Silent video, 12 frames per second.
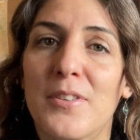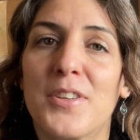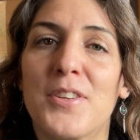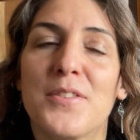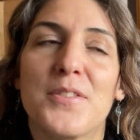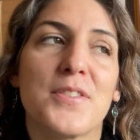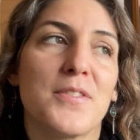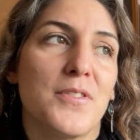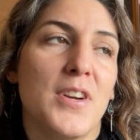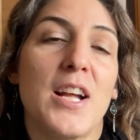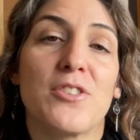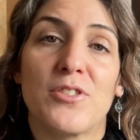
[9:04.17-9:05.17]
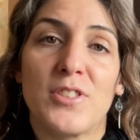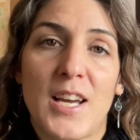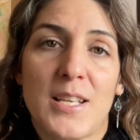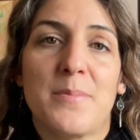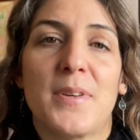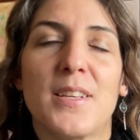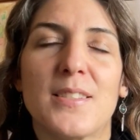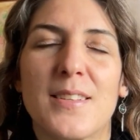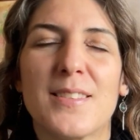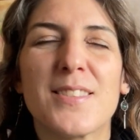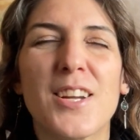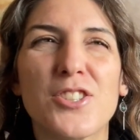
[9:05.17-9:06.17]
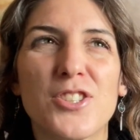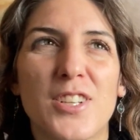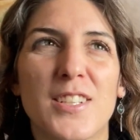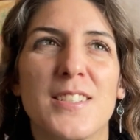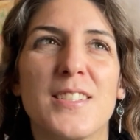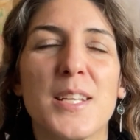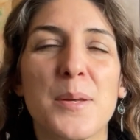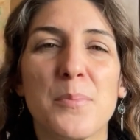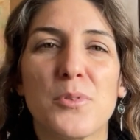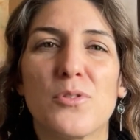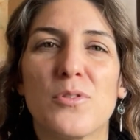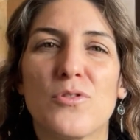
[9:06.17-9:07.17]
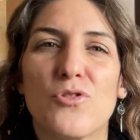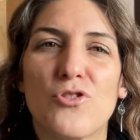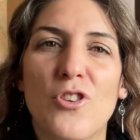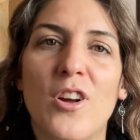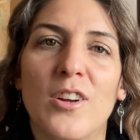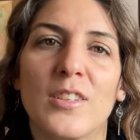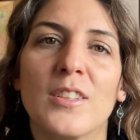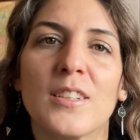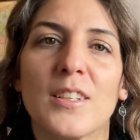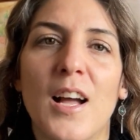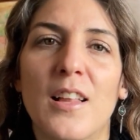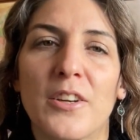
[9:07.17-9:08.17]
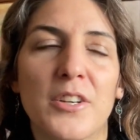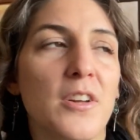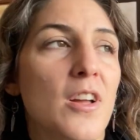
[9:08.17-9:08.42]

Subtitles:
use for natural dyes because it's such a deep, strong color.